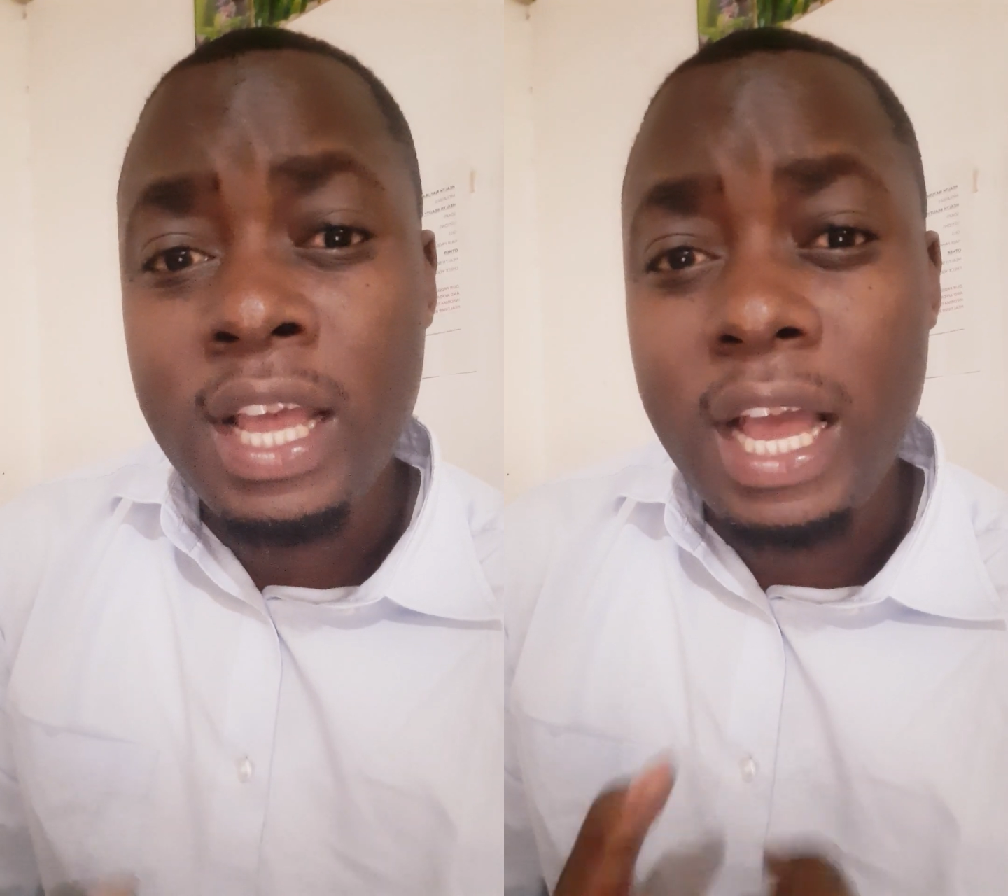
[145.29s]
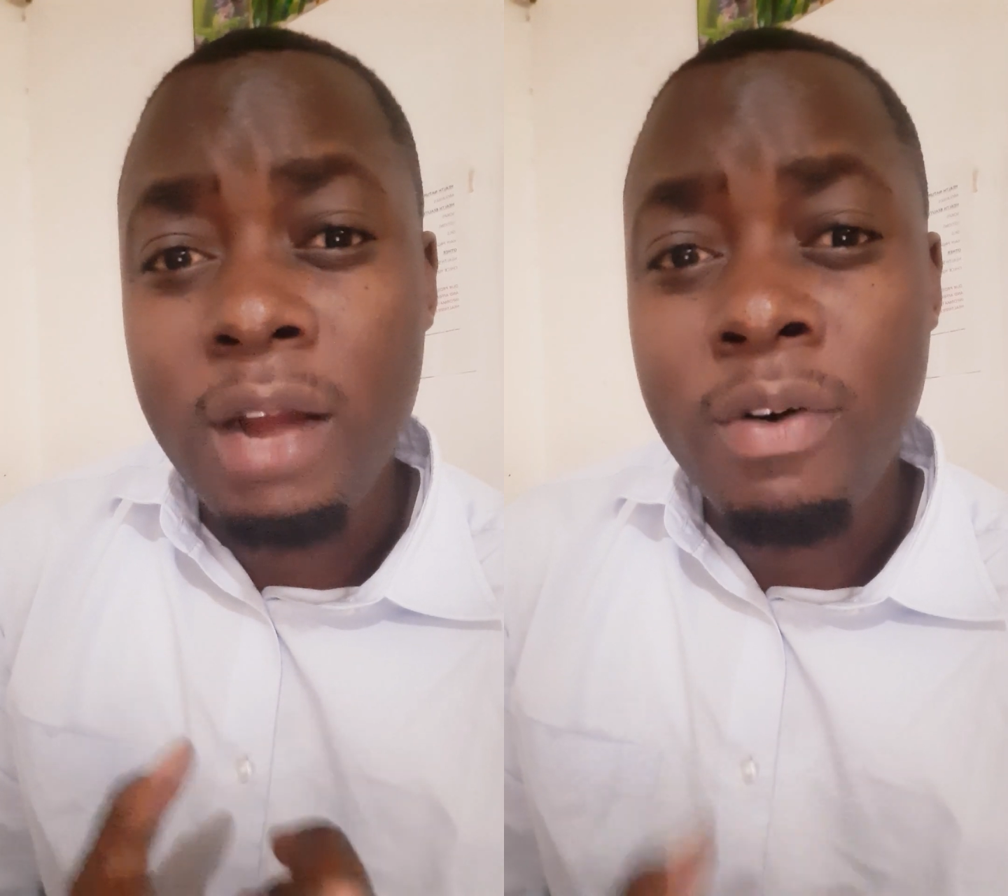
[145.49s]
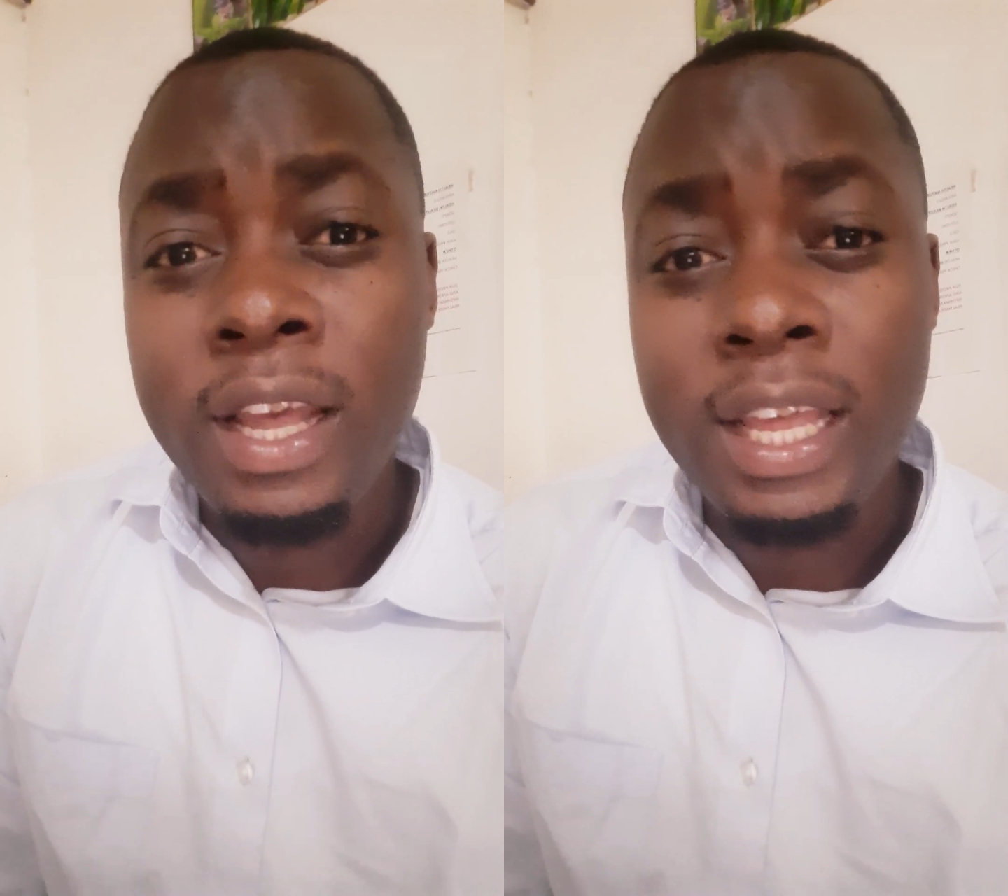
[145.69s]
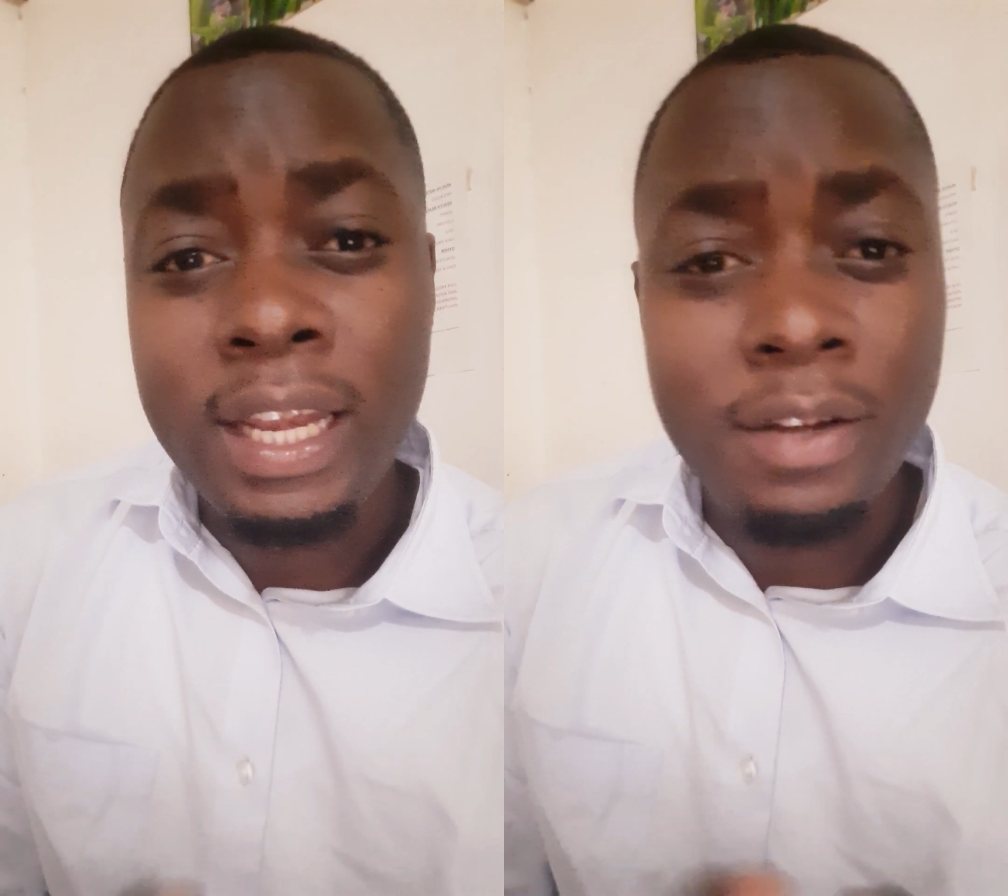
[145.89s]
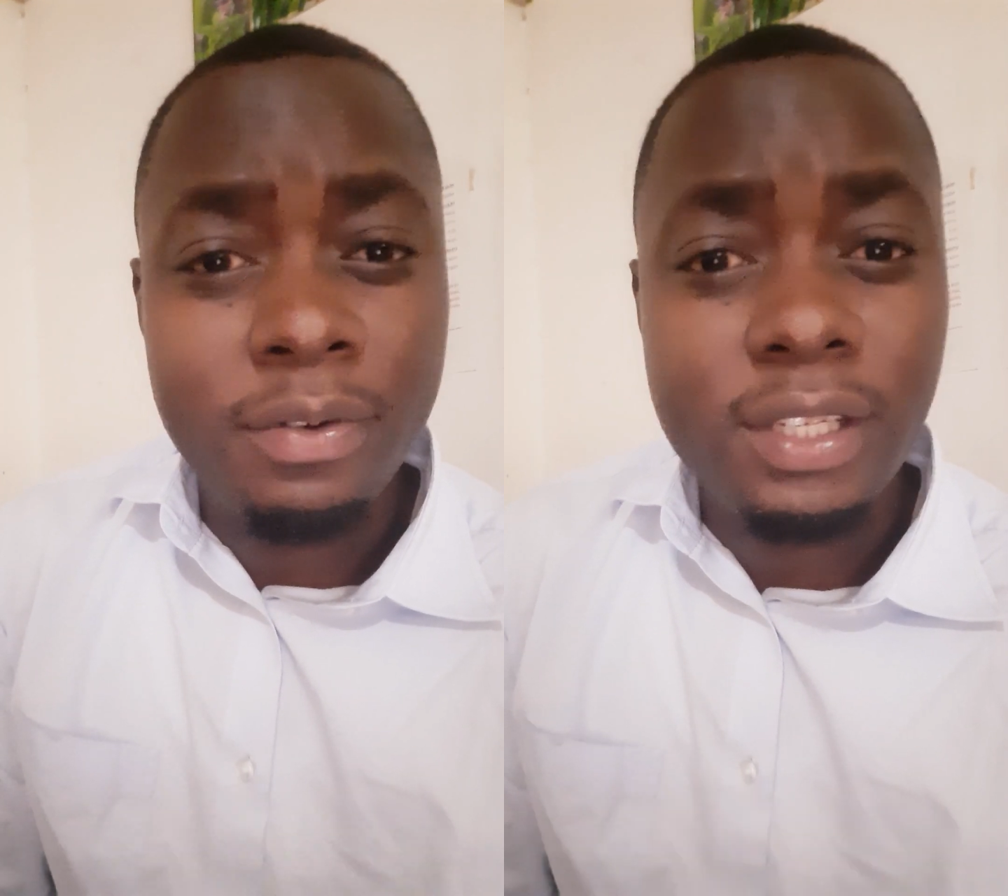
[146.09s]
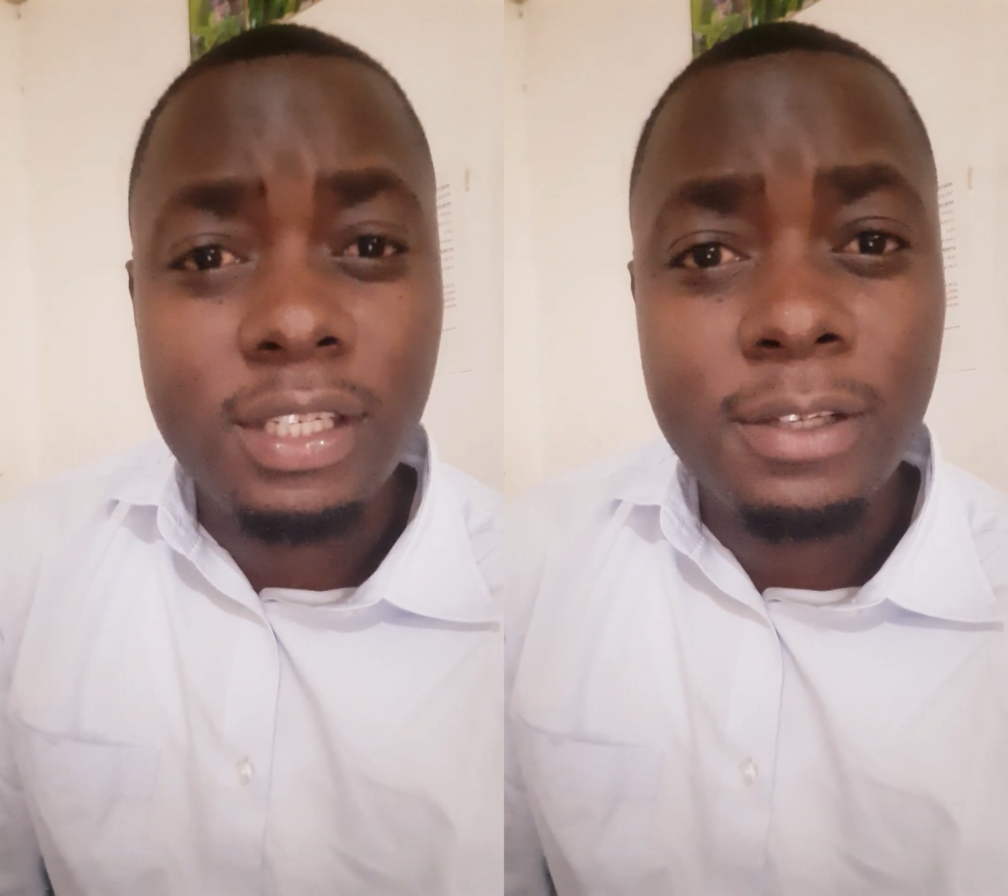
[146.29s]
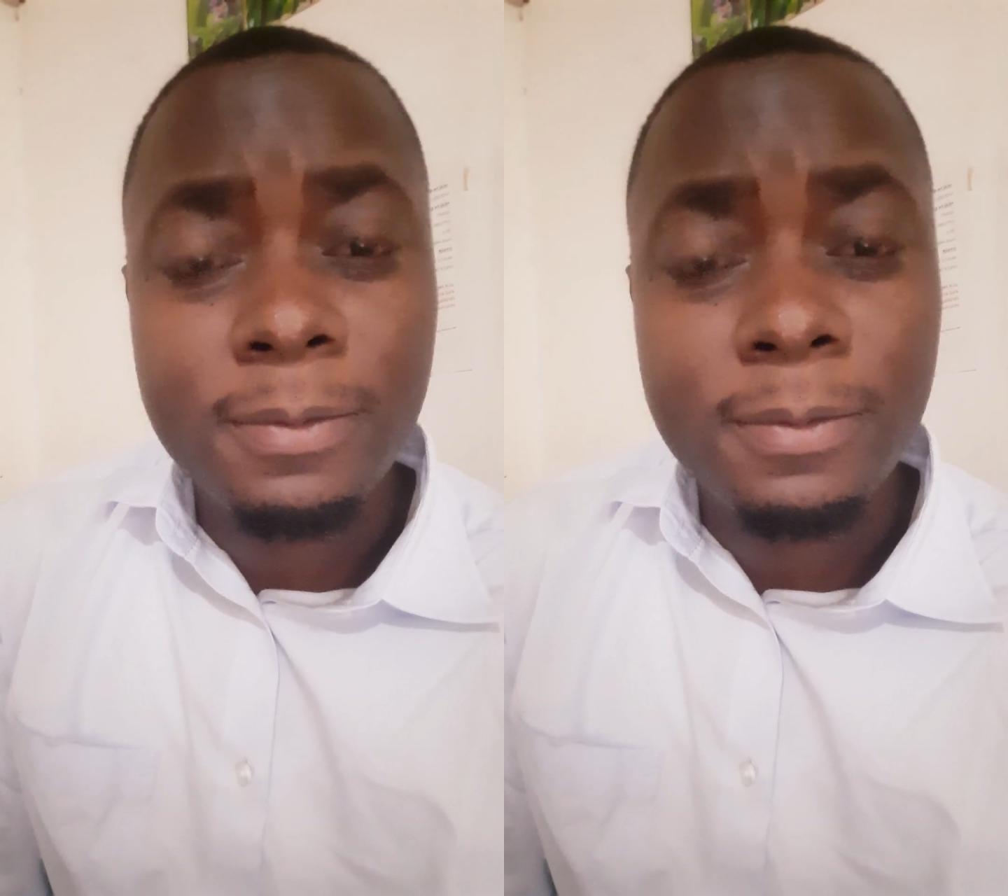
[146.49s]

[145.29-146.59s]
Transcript: acquire language.